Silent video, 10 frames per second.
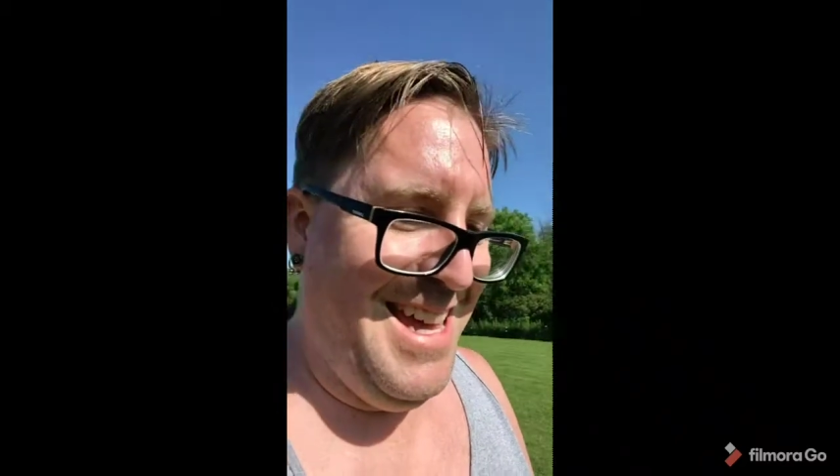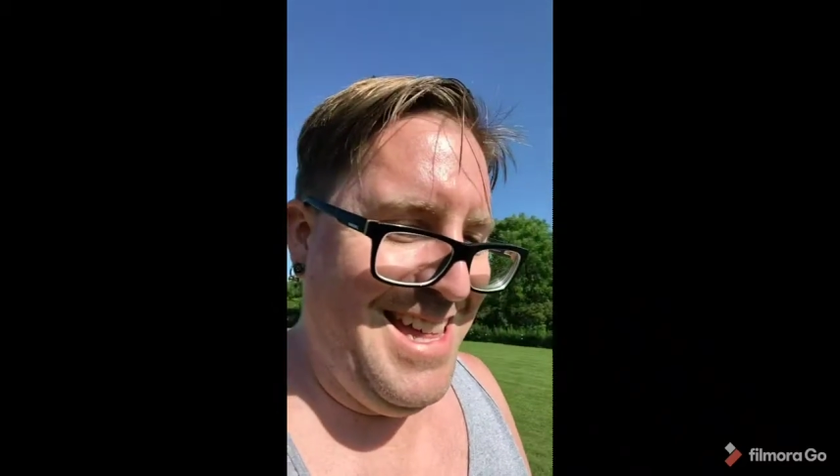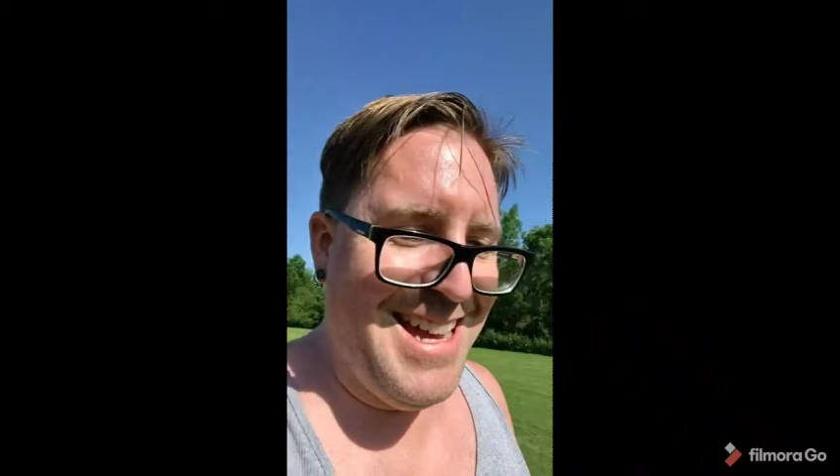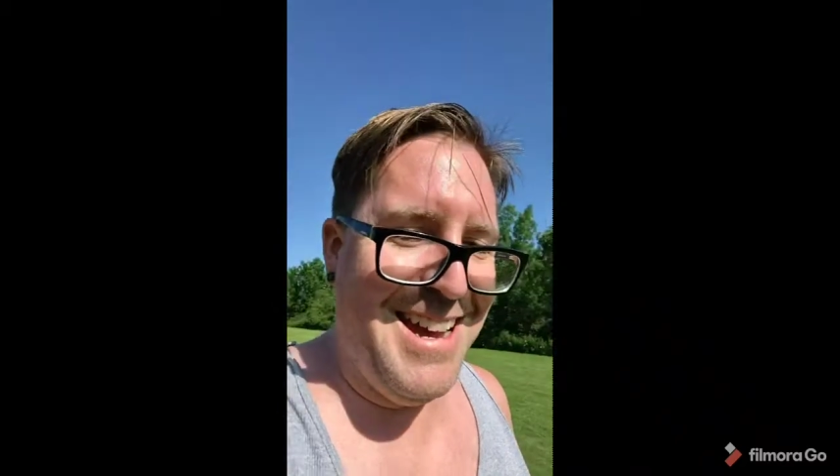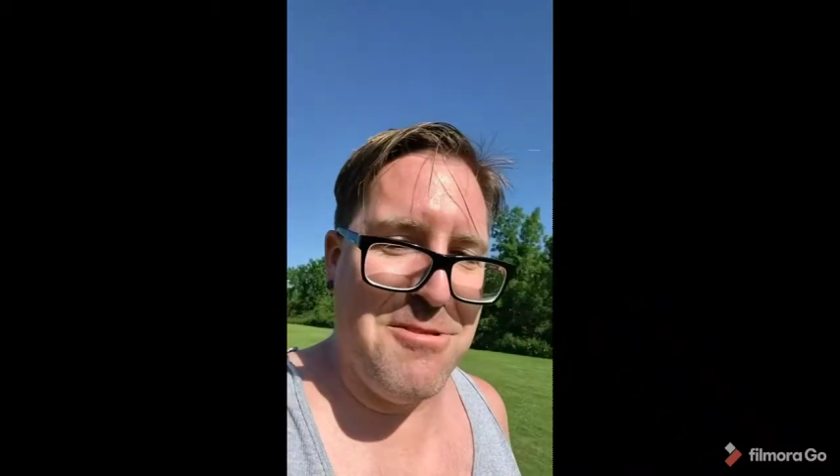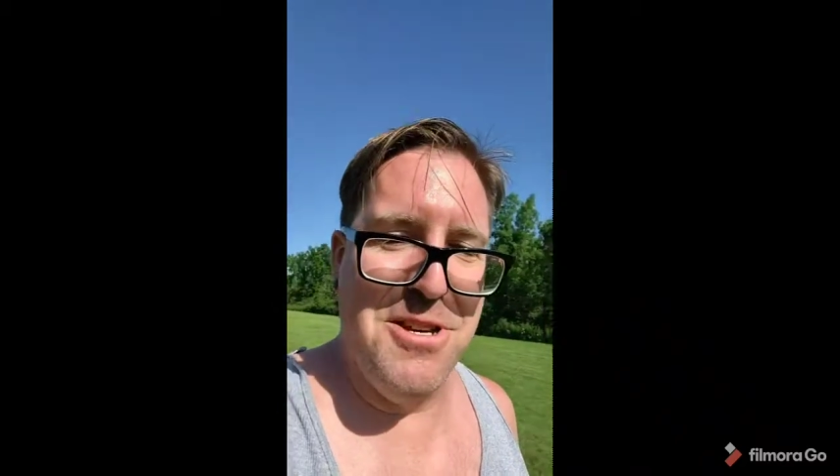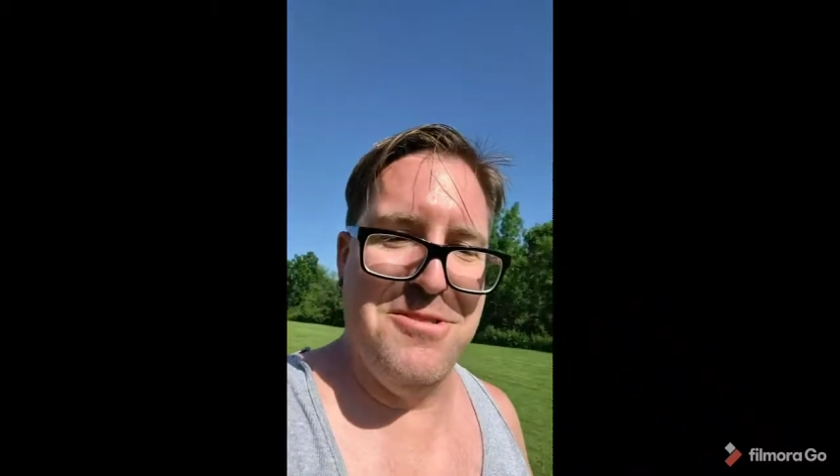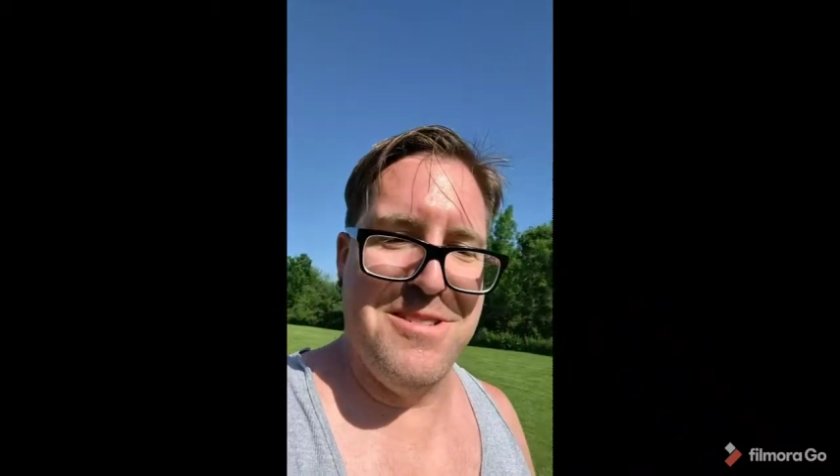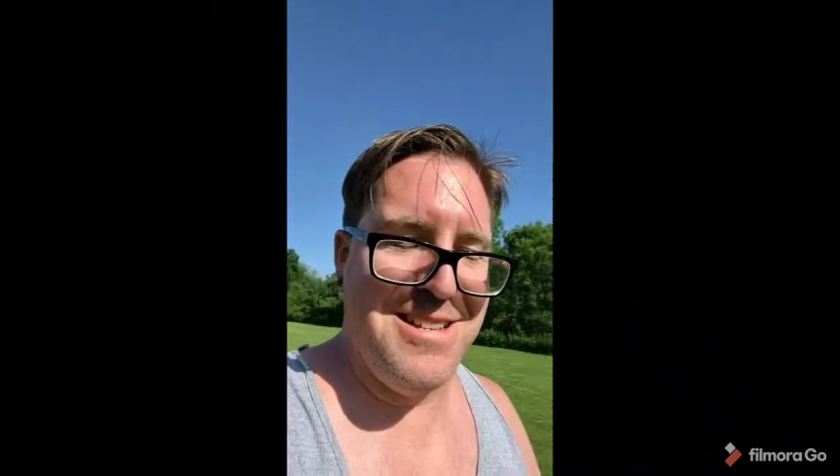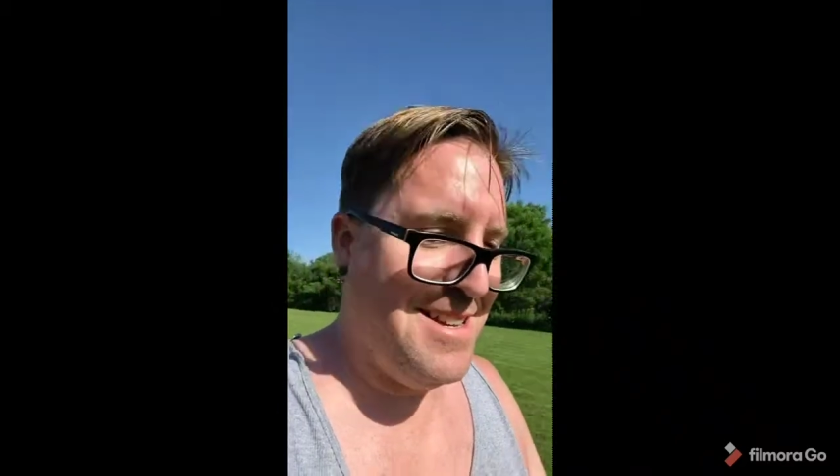i would
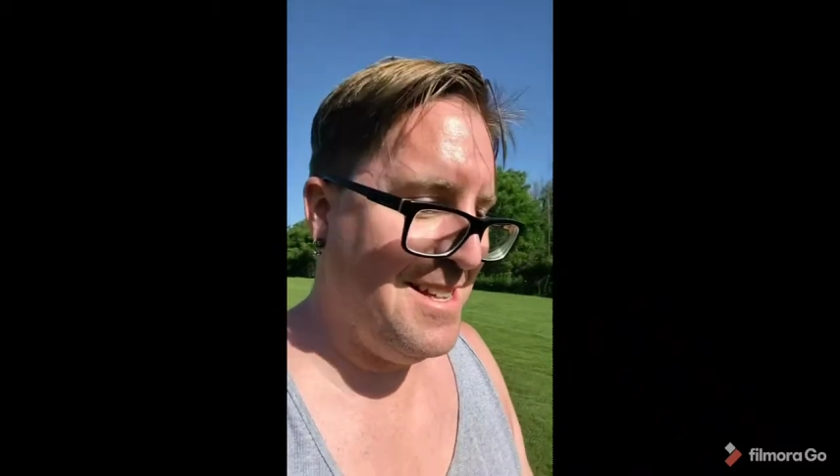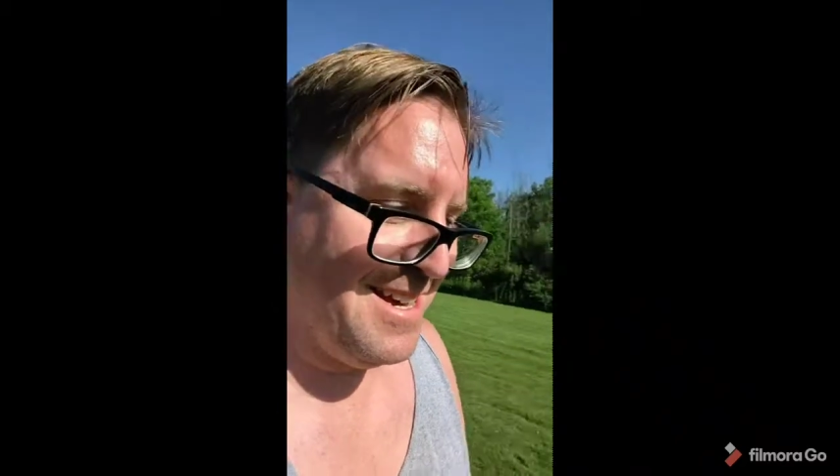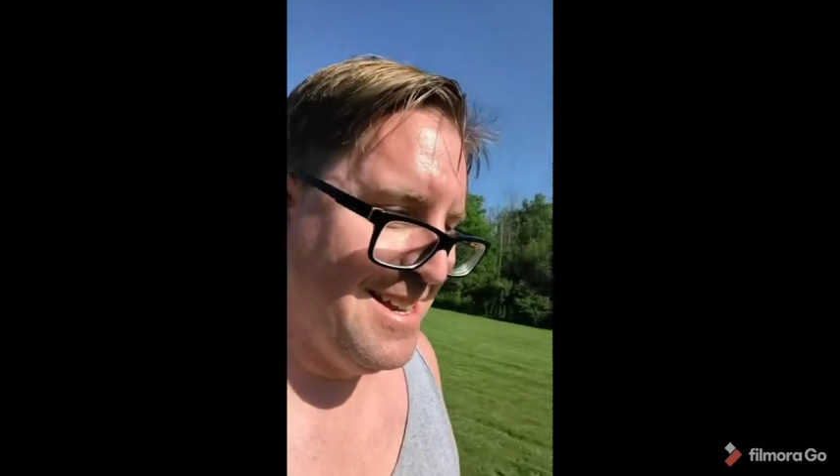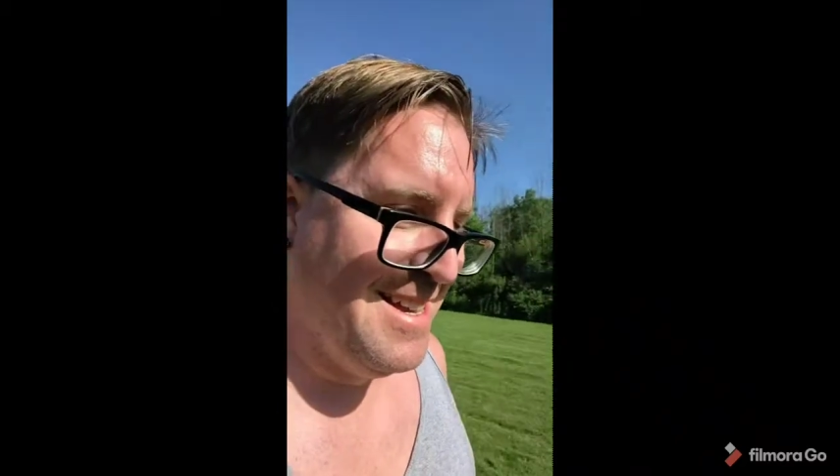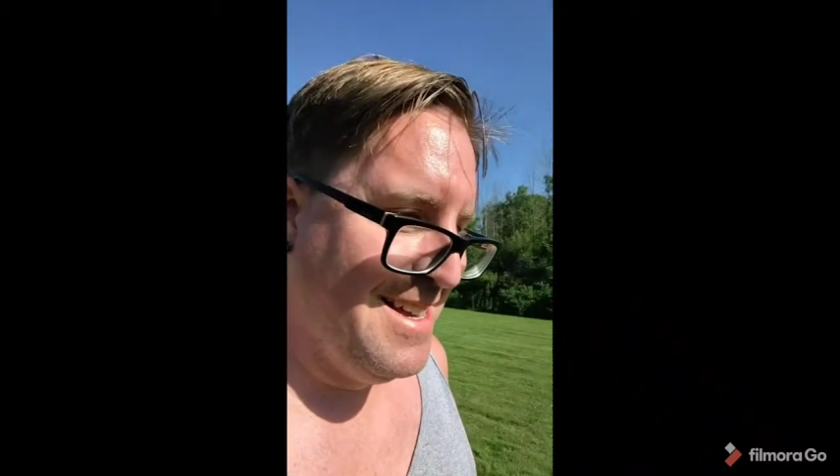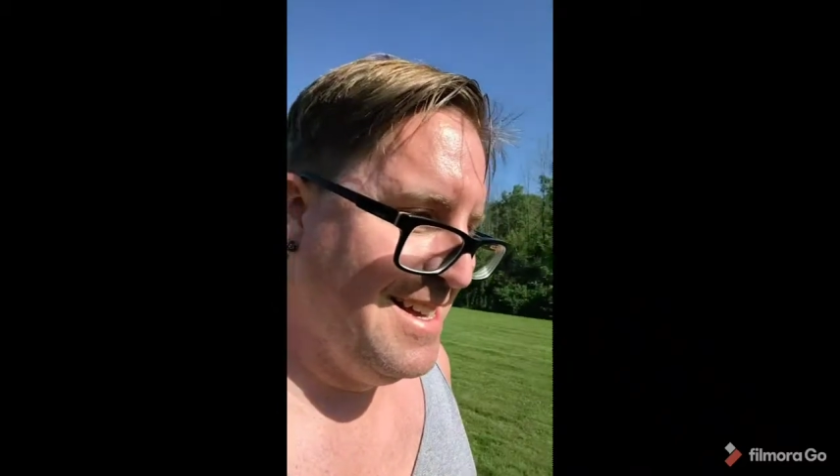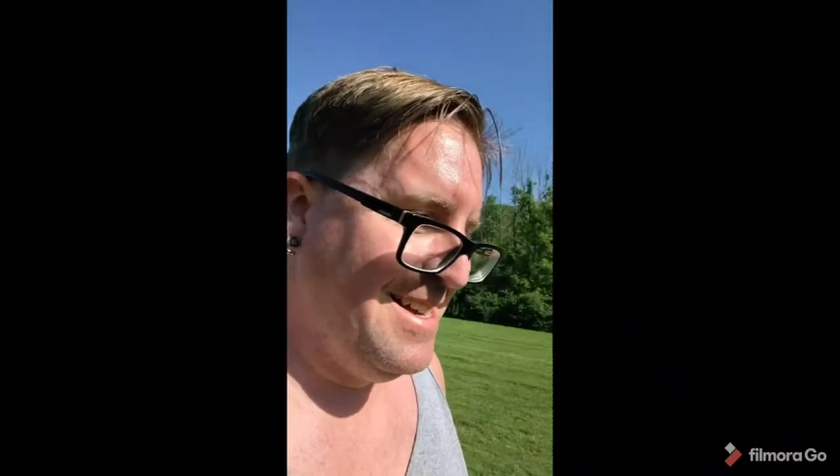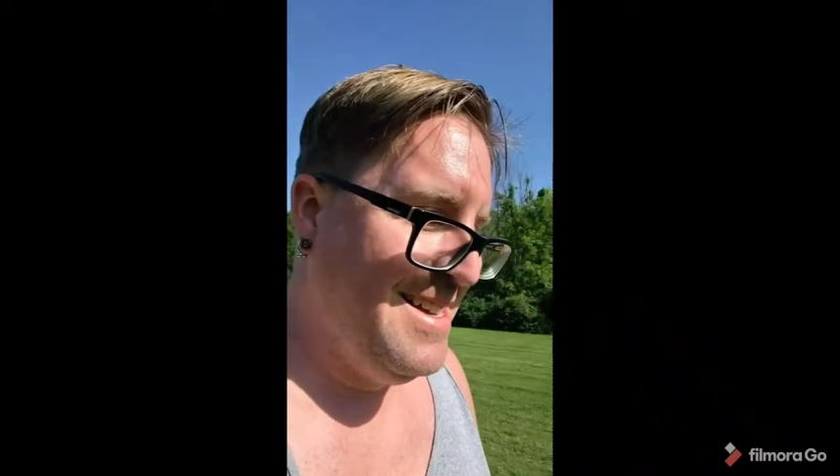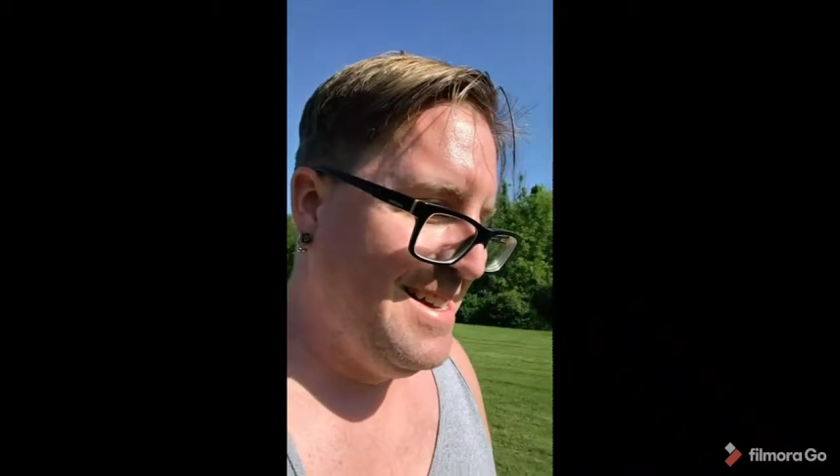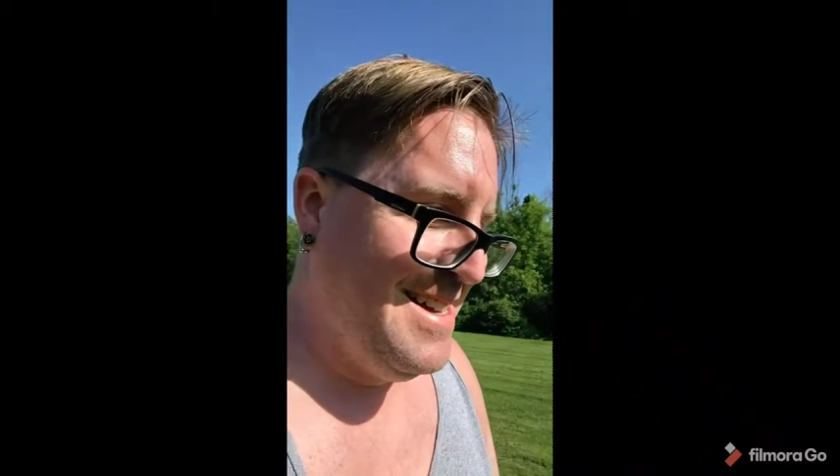literally say that
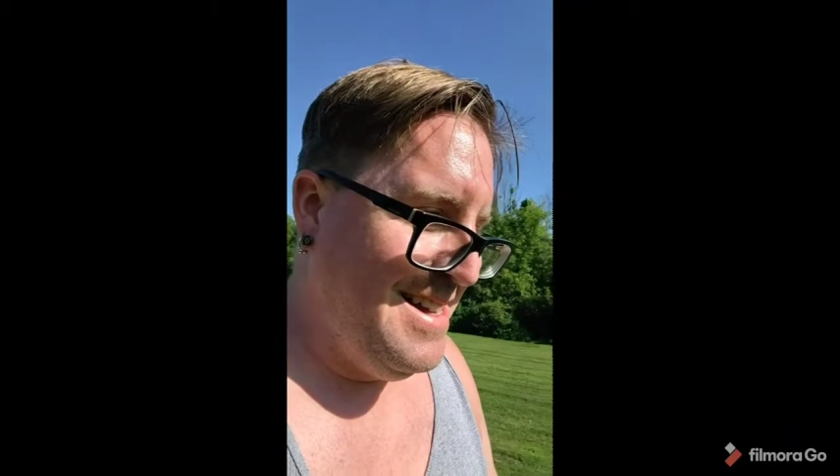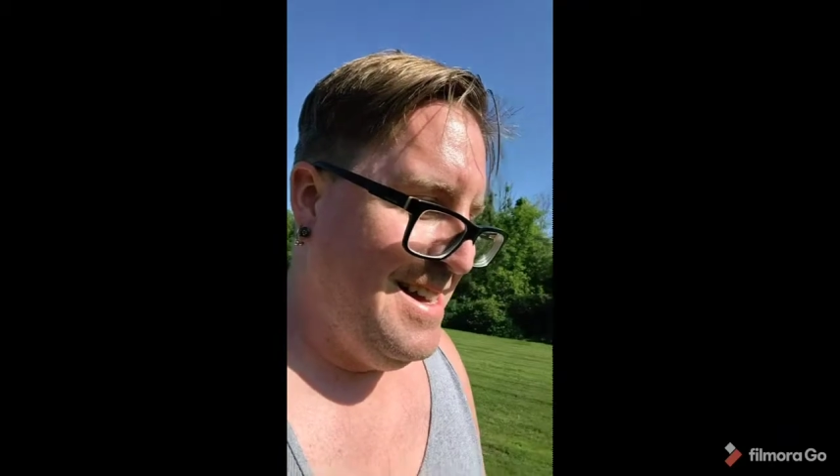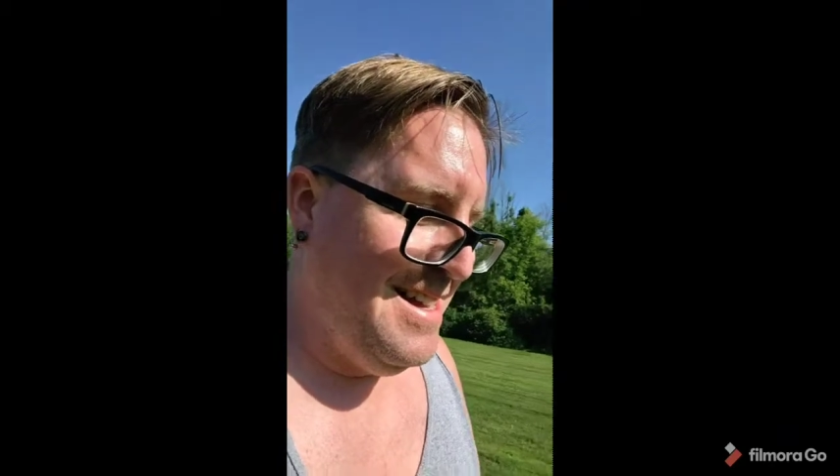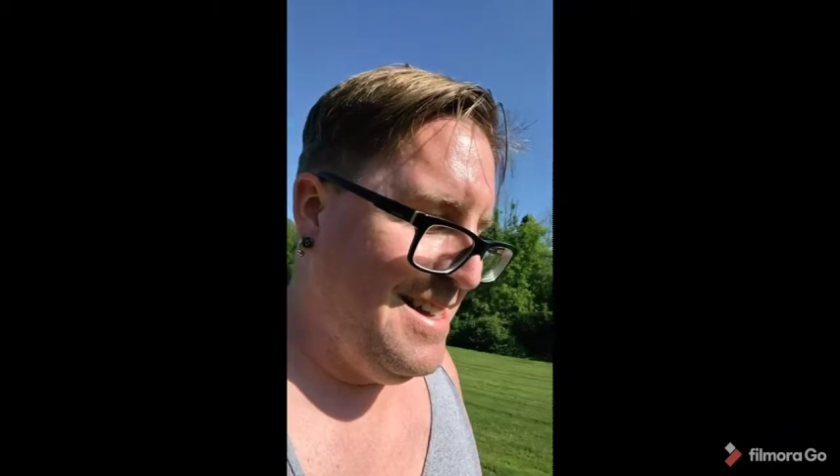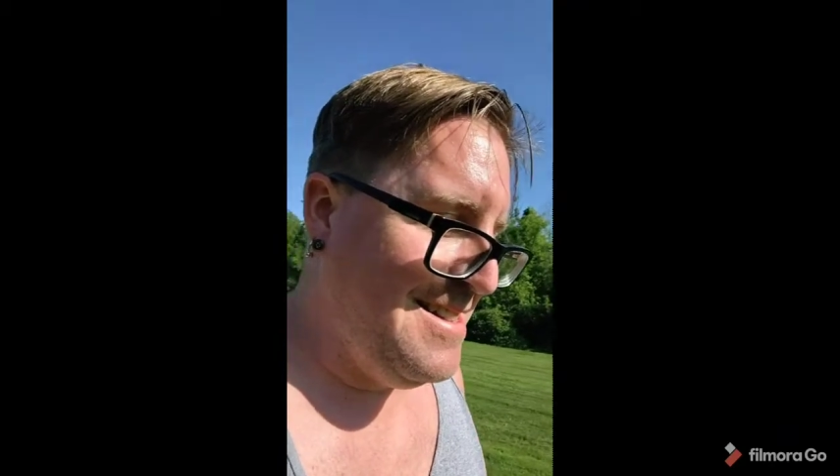and